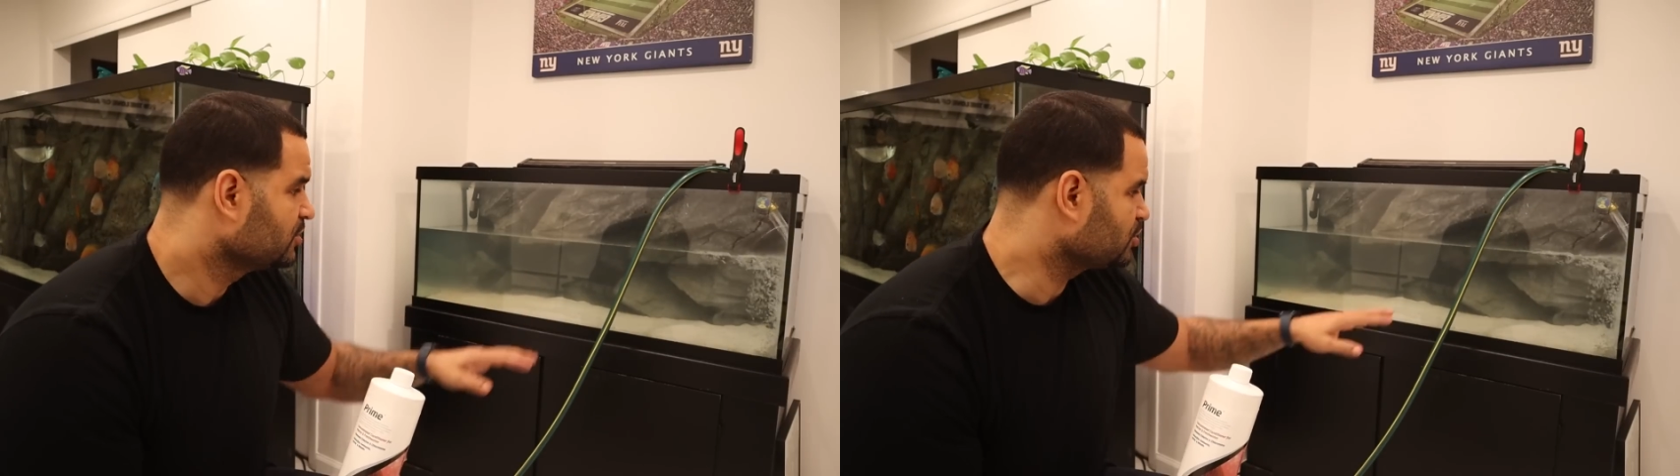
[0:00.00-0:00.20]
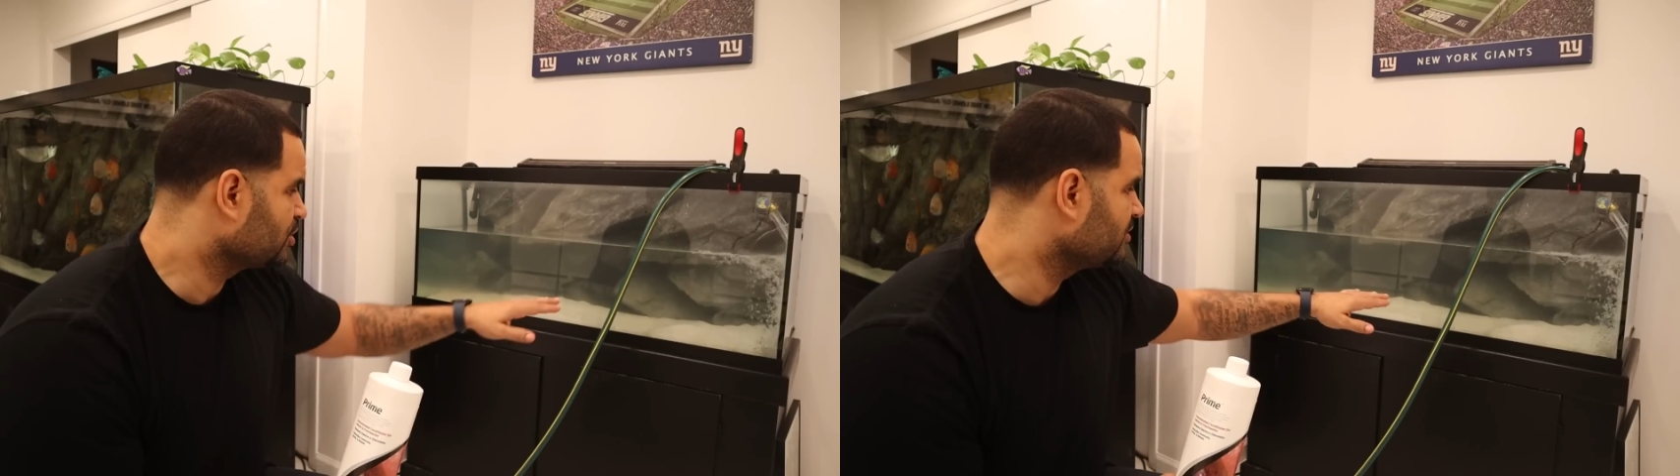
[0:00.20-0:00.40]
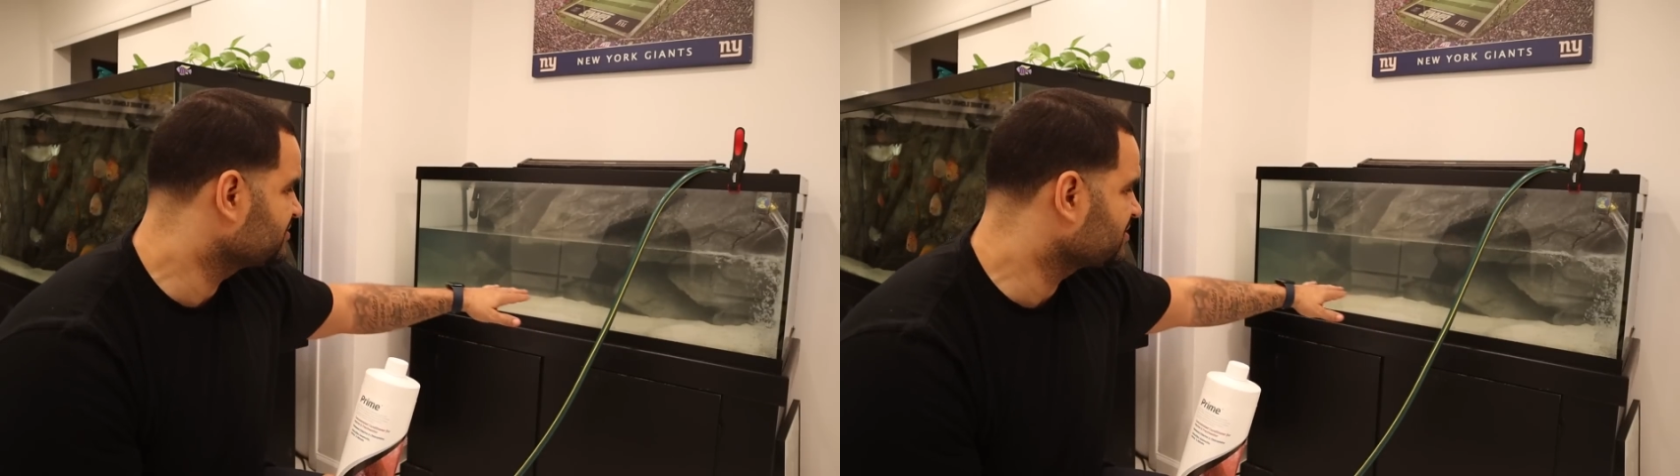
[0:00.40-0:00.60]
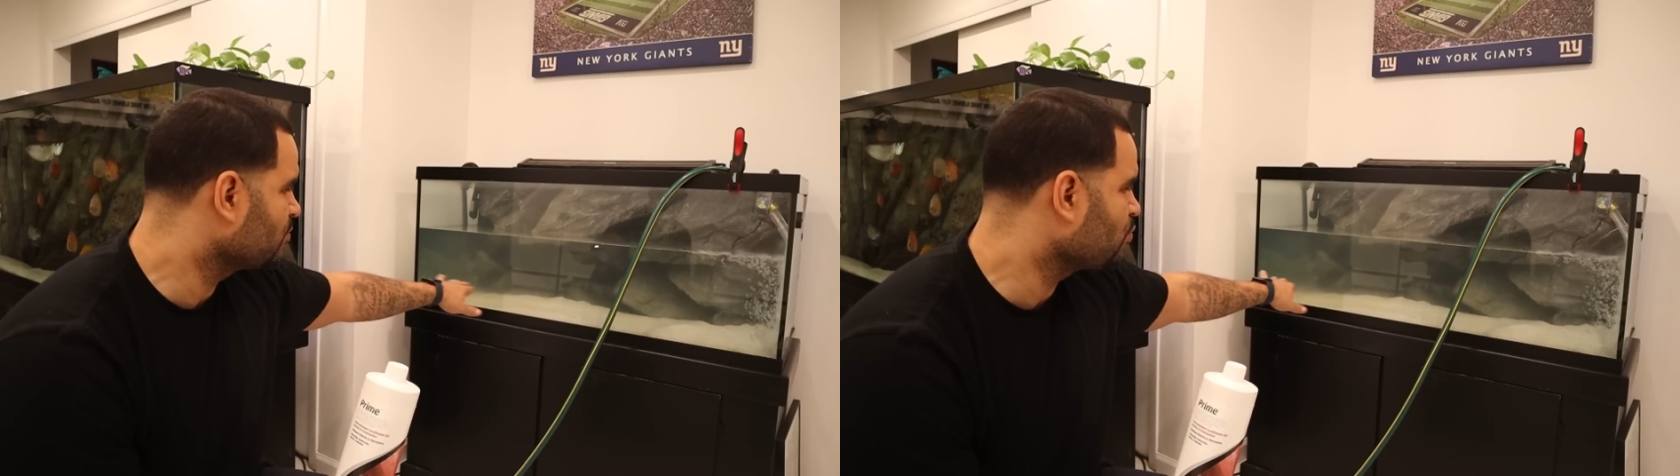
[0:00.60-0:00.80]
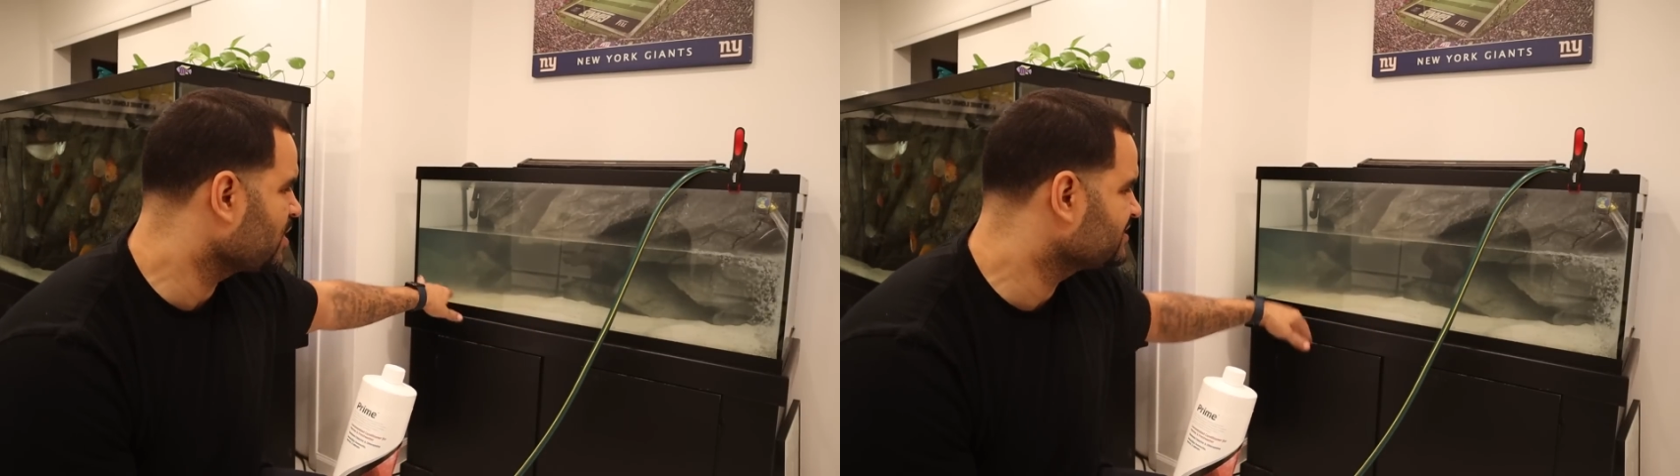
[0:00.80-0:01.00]
so there is
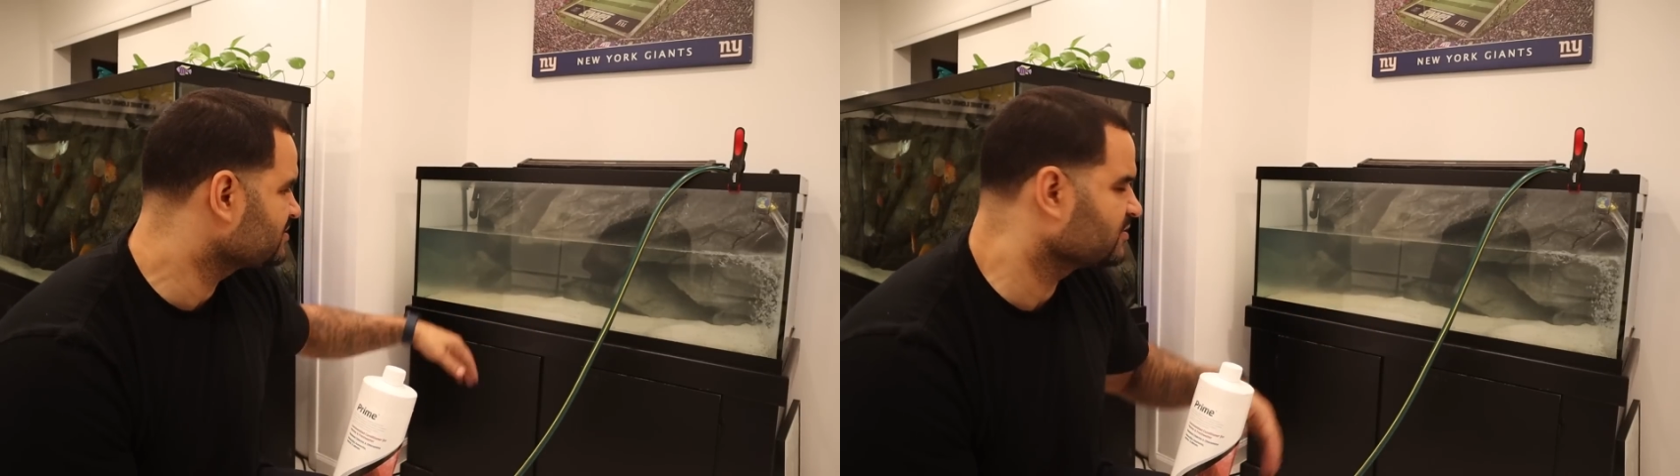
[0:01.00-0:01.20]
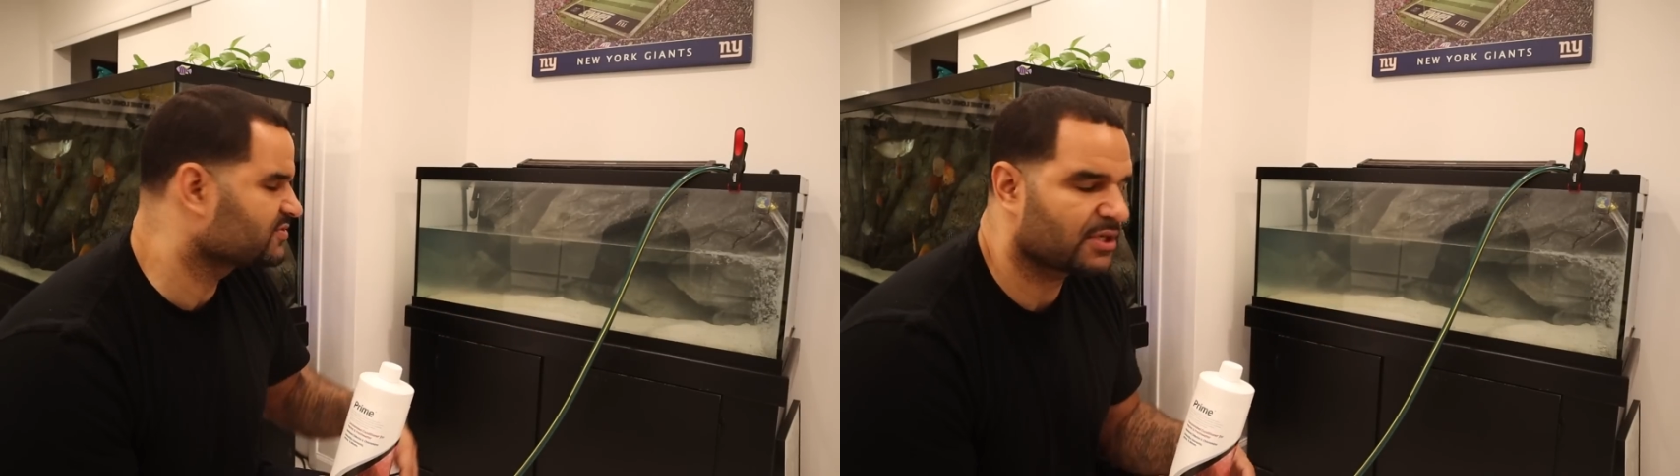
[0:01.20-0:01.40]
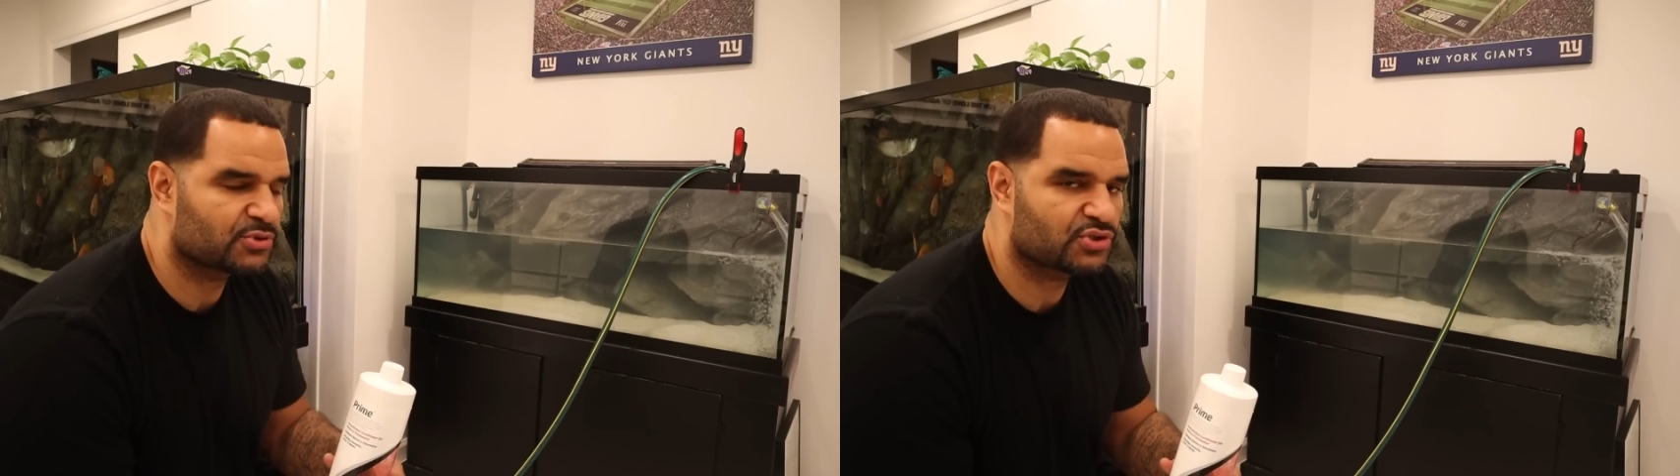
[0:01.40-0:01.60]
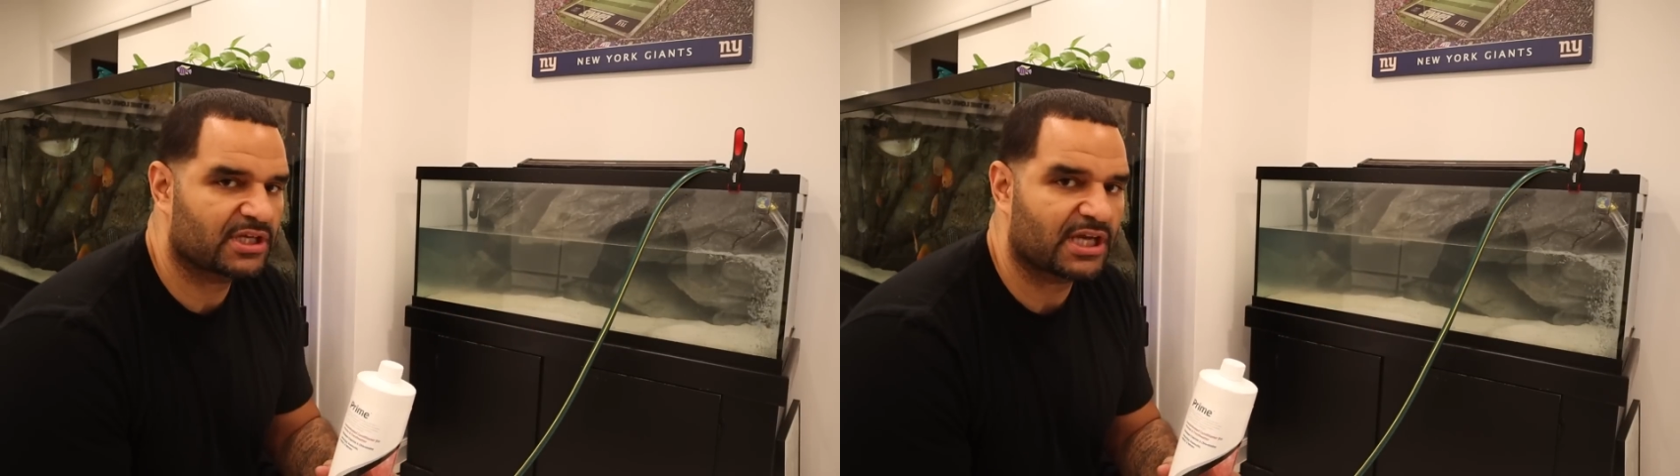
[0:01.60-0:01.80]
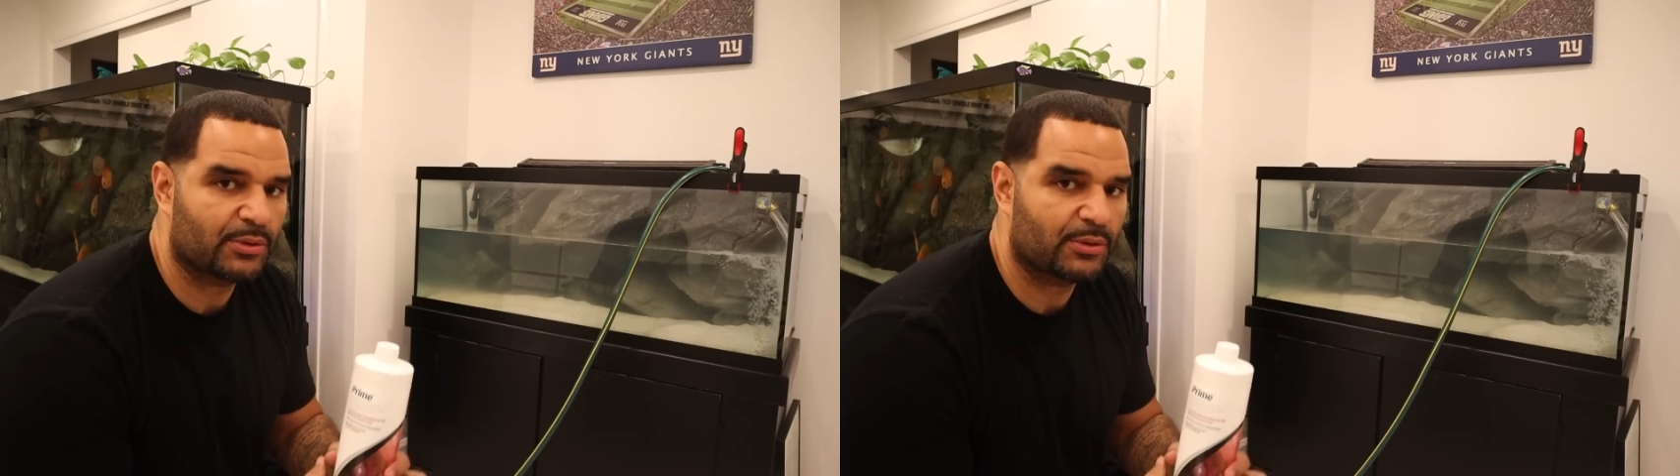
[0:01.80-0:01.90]
some waste on the substrate.